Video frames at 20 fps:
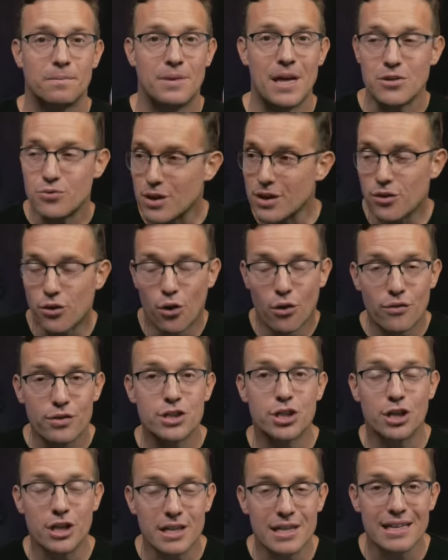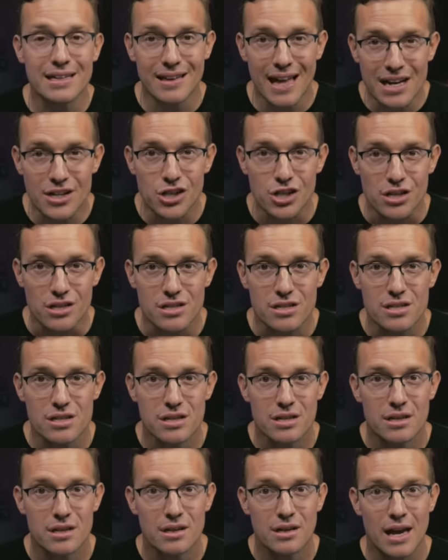That's why they're overturning the elections.
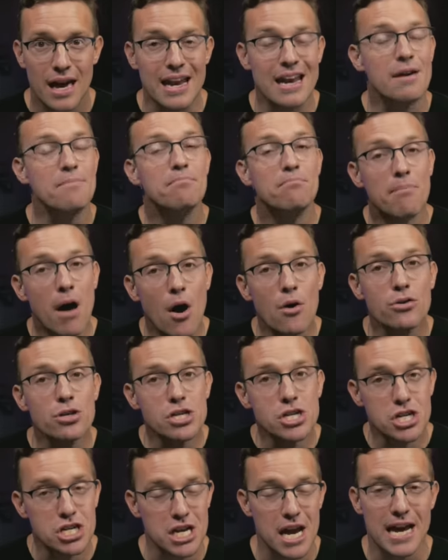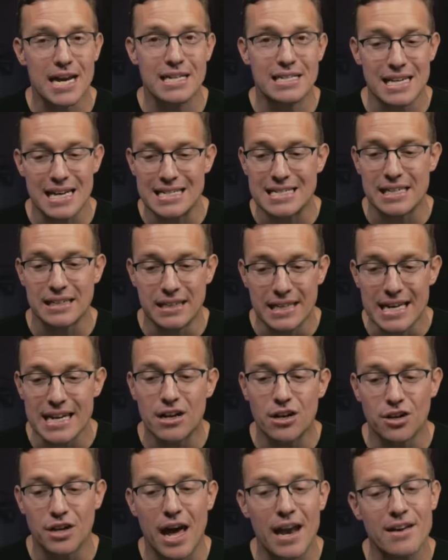And in most states, it's
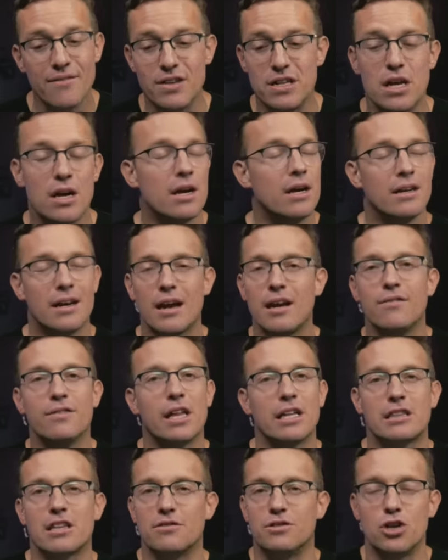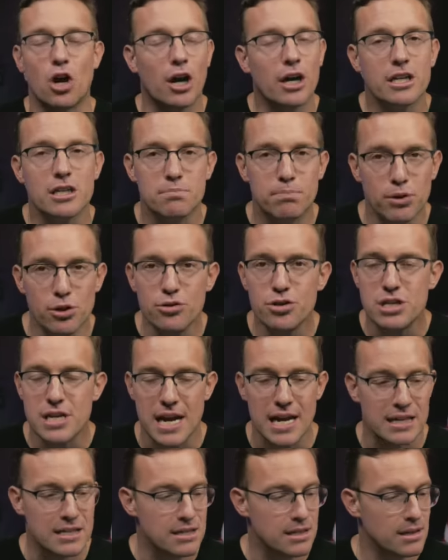illegal. Not even like the darkest blue
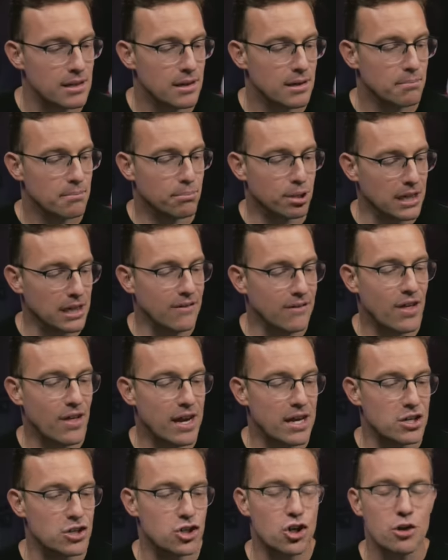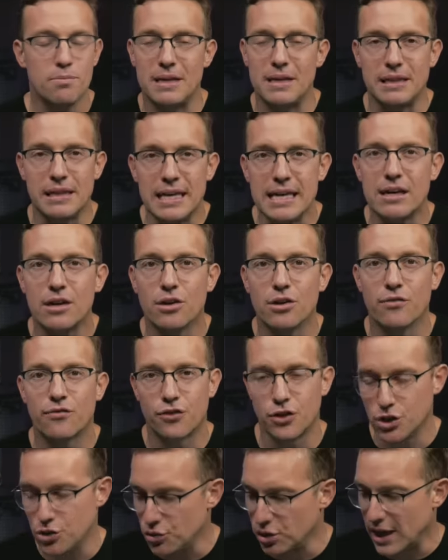states believe that it should be legal
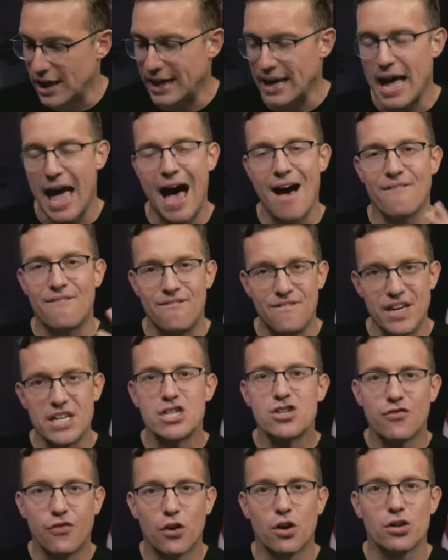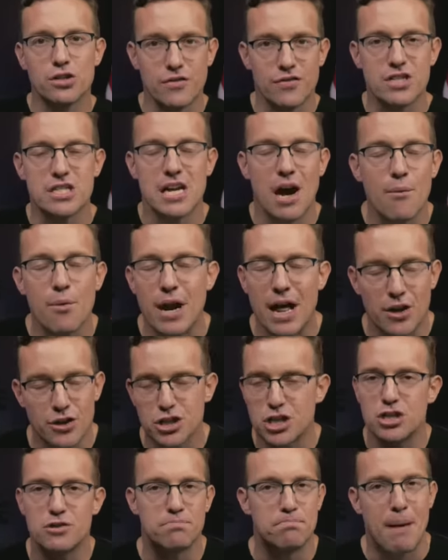for you to like have fistfuls of someone
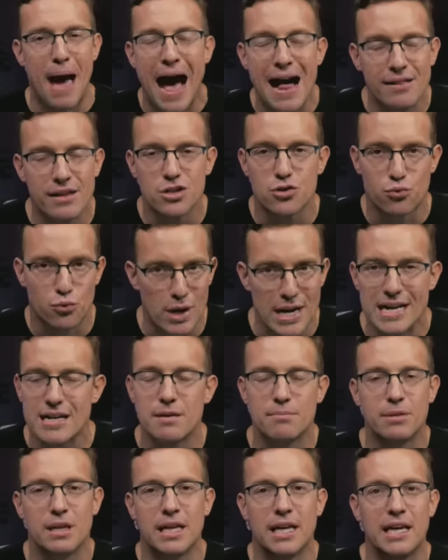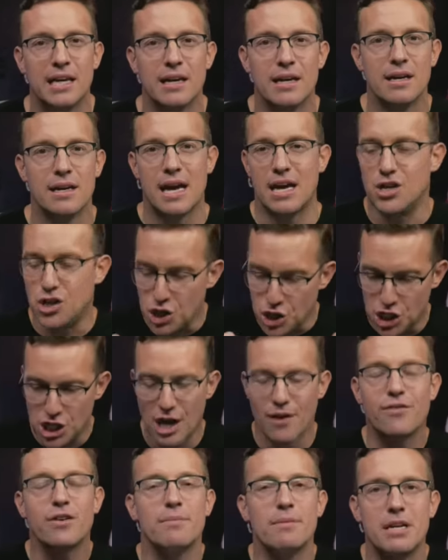else's ballots randomly and
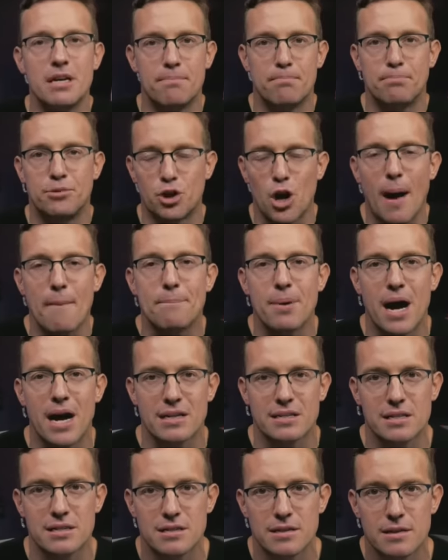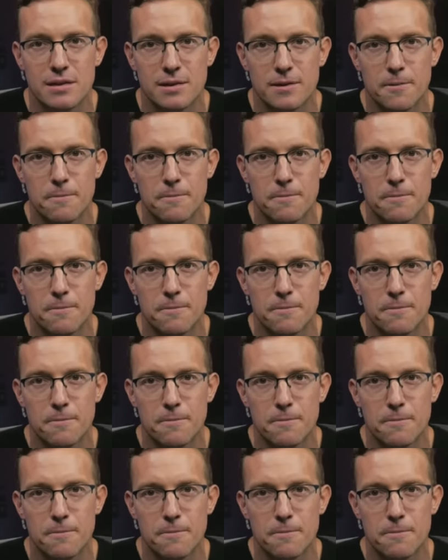shoving them into drop boxes.